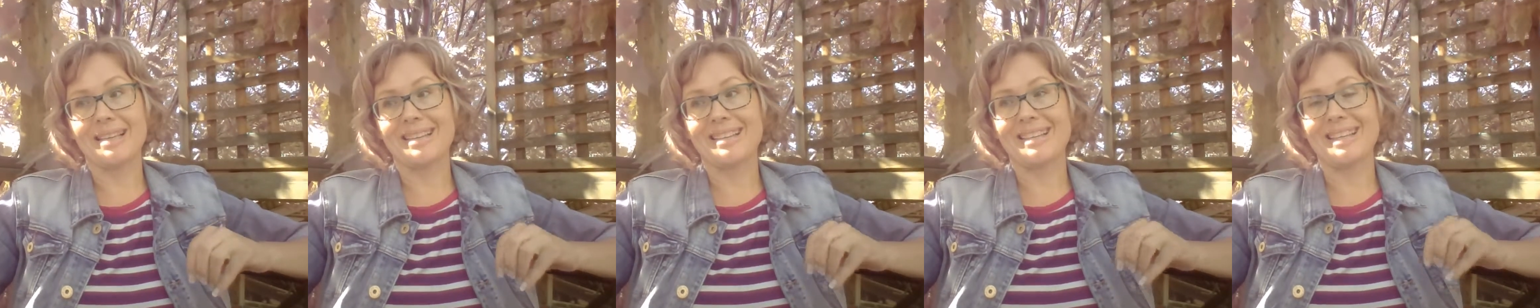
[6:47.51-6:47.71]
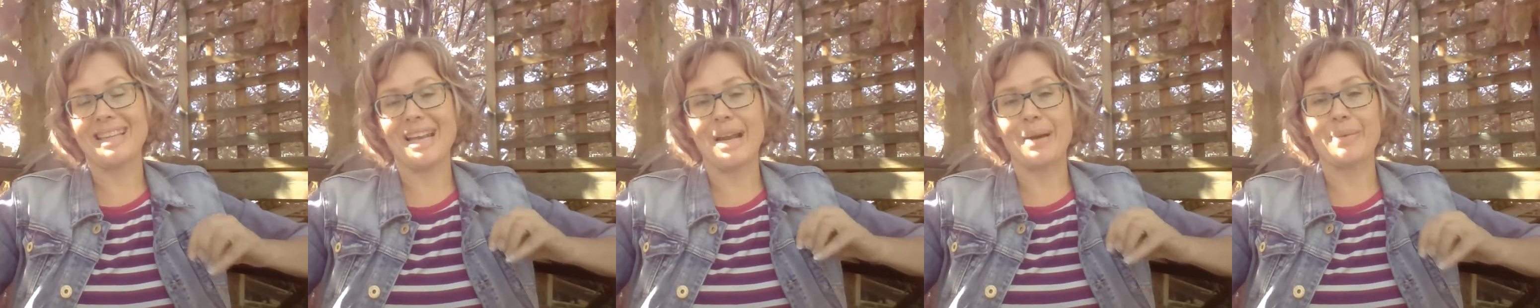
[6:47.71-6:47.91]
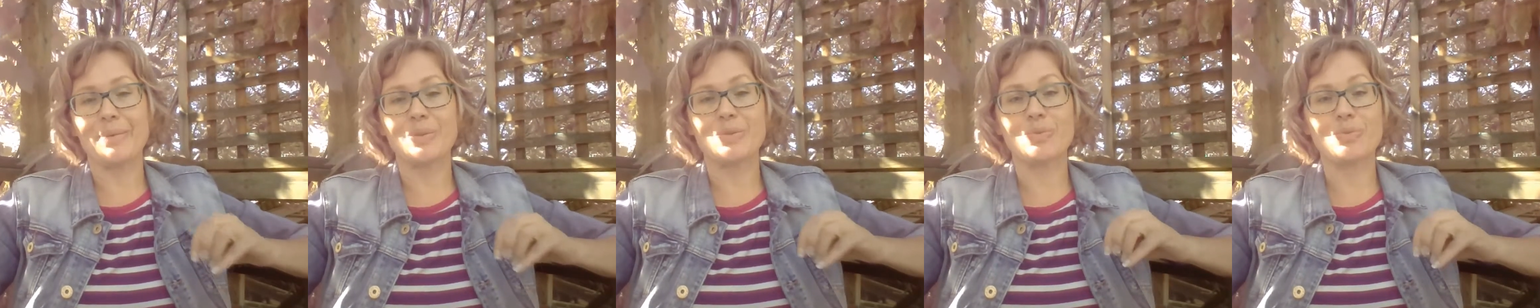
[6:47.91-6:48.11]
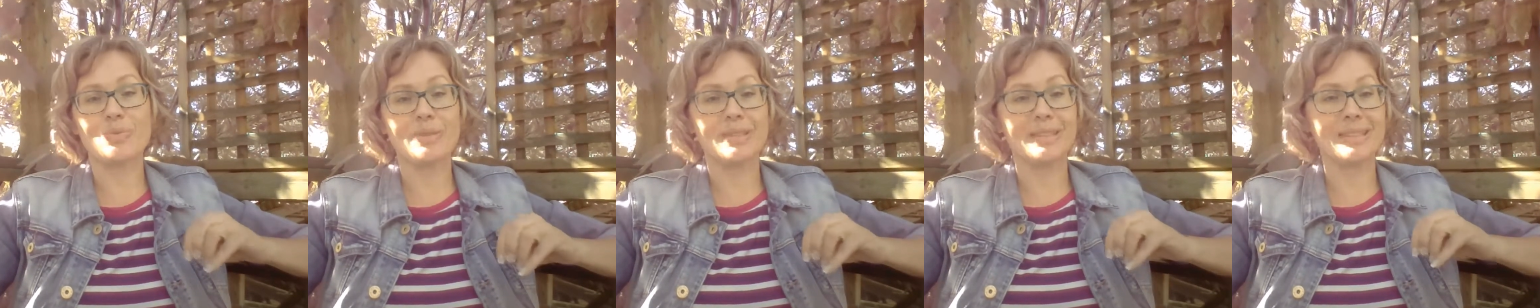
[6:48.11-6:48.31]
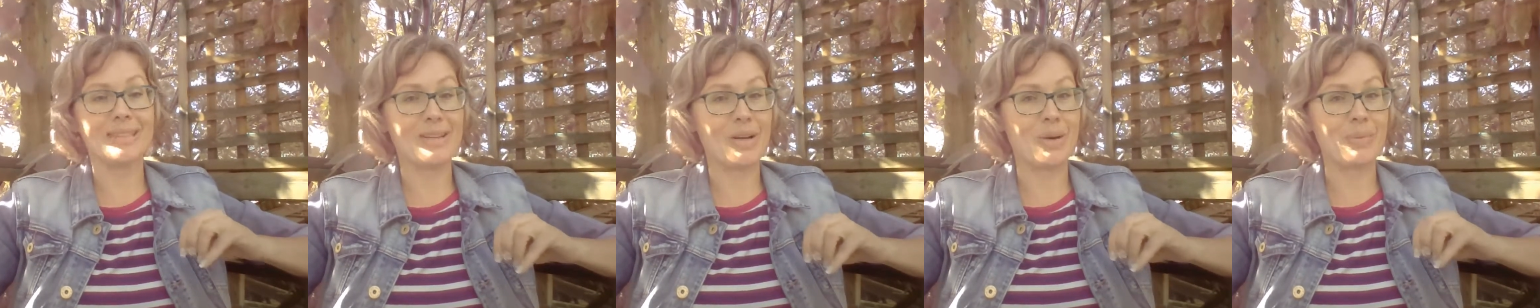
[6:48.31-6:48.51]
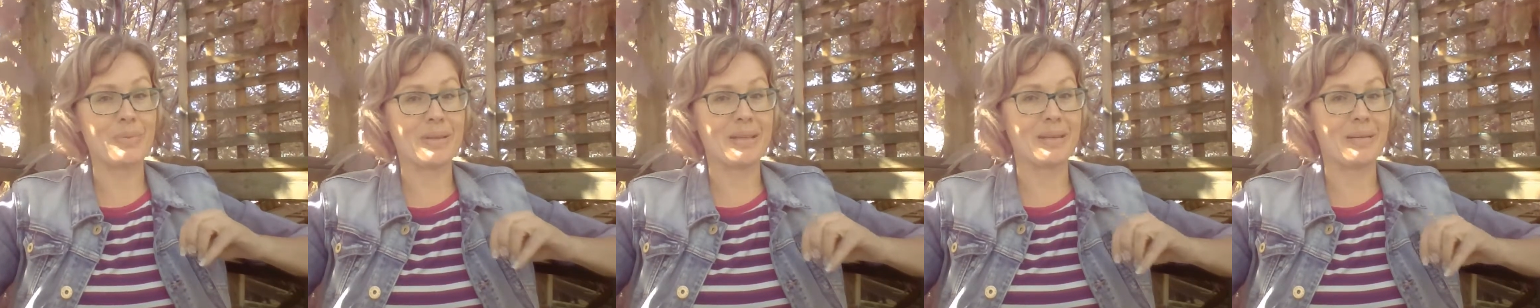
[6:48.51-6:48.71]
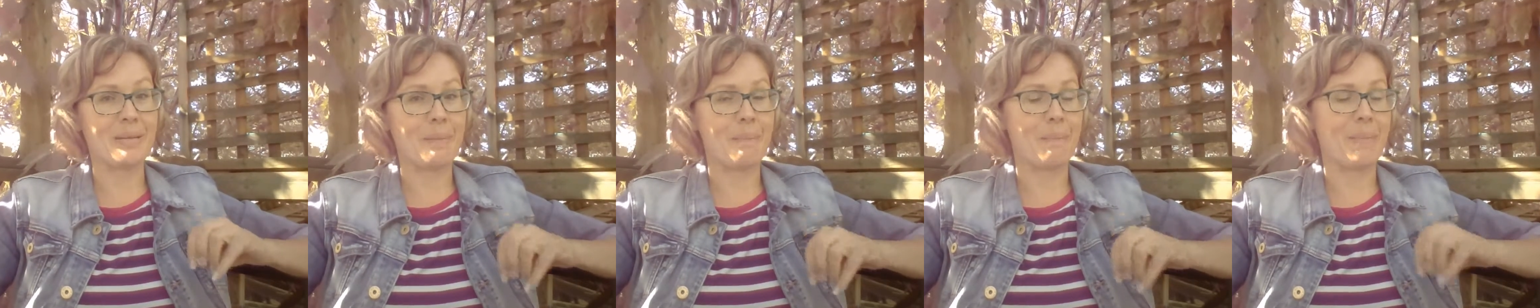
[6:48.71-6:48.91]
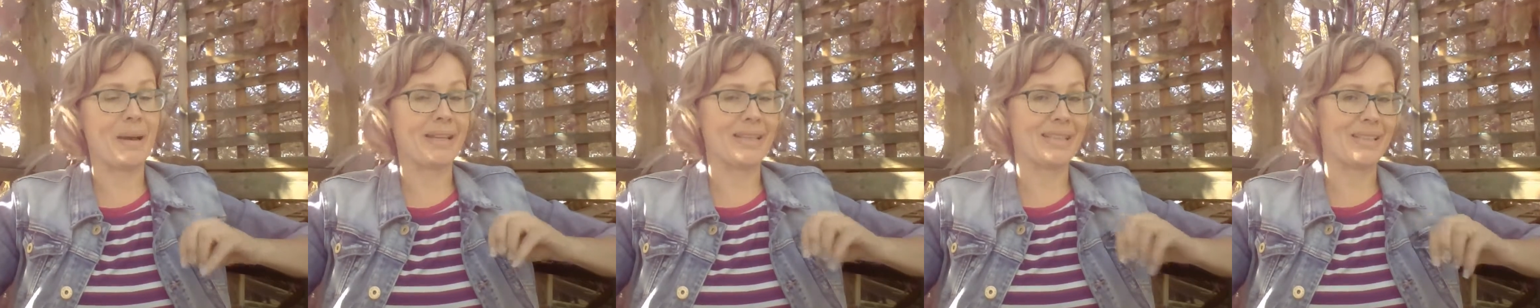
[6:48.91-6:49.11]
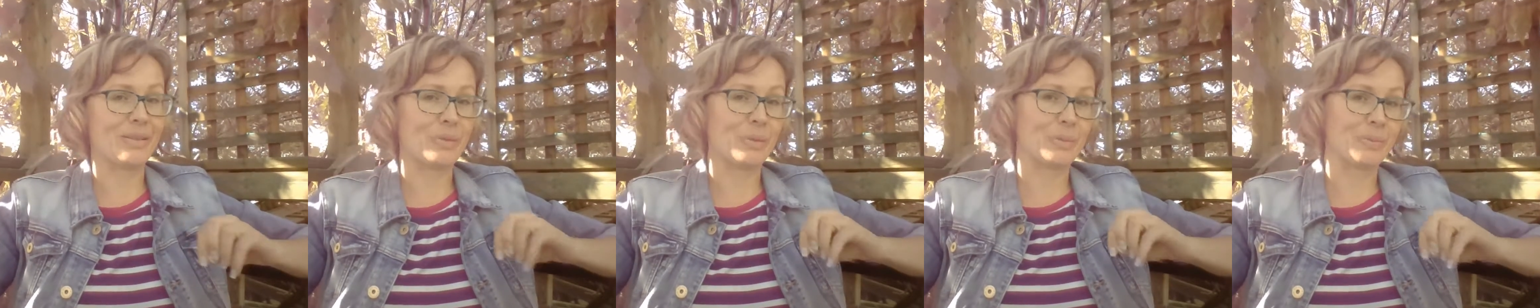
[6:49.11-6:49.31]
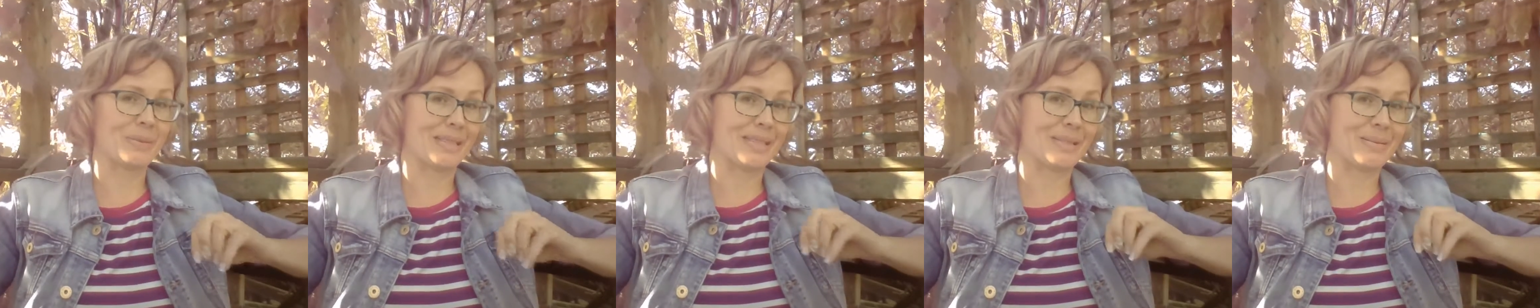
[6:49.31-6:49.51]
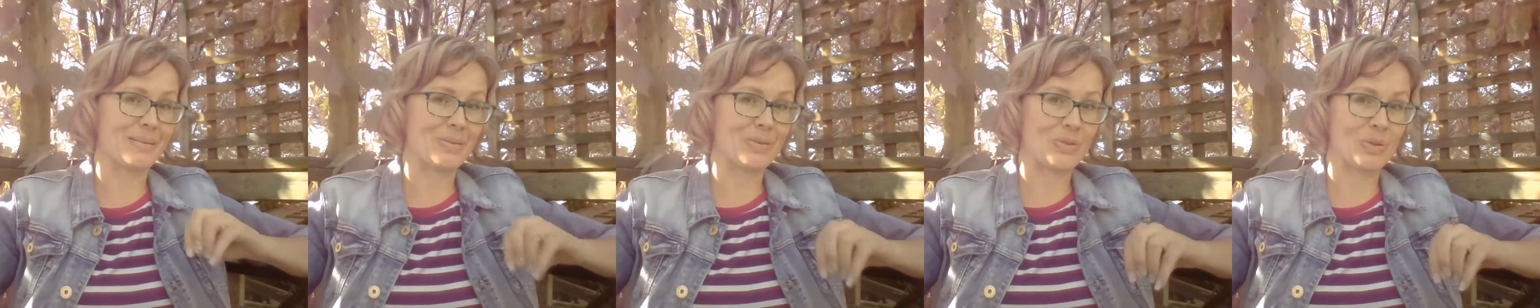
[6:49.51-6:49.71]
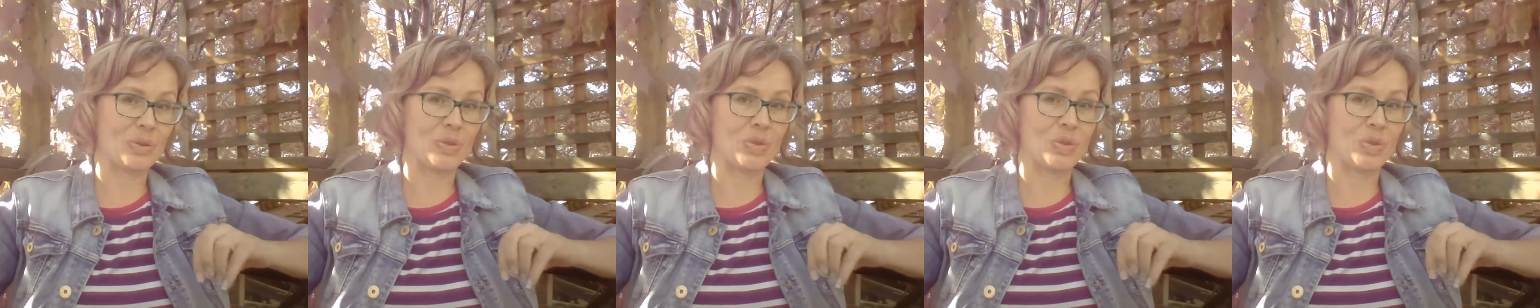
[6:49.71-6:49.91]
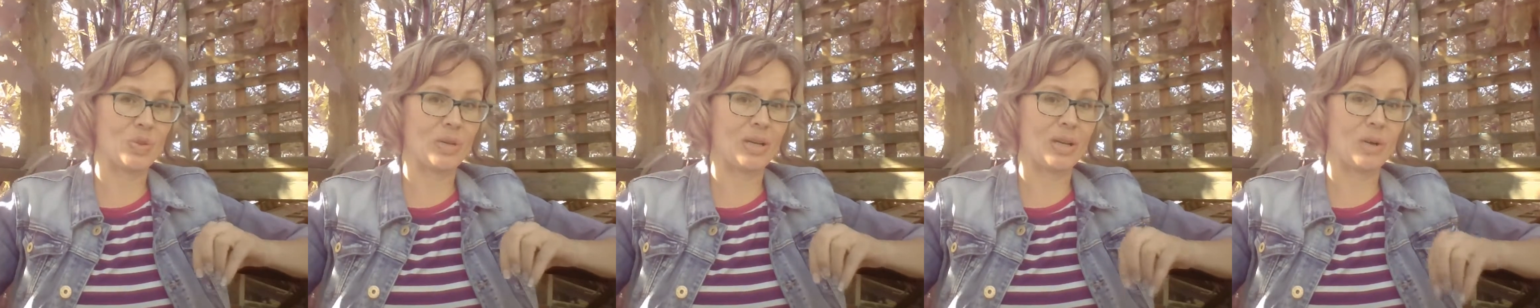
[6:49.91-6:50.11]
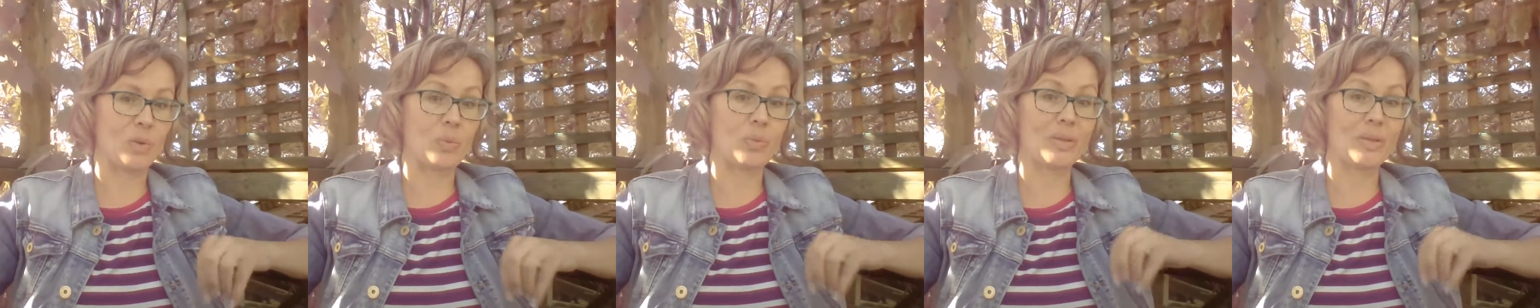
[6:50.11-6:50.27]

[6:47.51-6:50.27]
that I was really hoping my knee replacement surgery